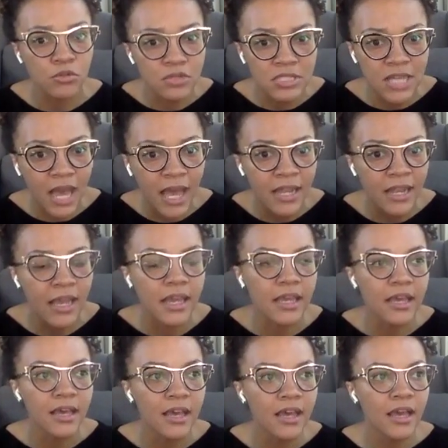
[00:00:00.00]
you signed an
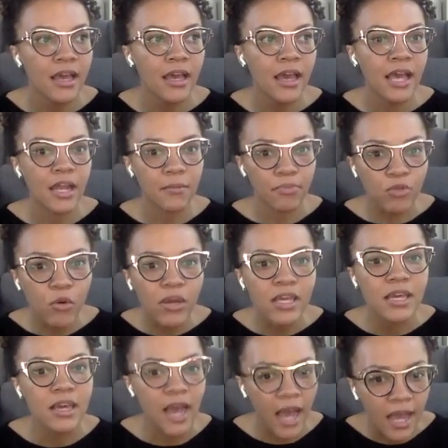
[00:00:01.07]

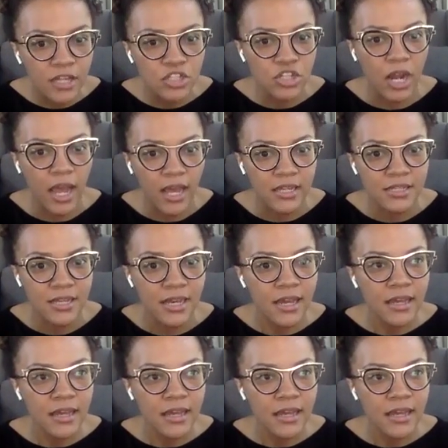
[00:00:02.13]
employee contract.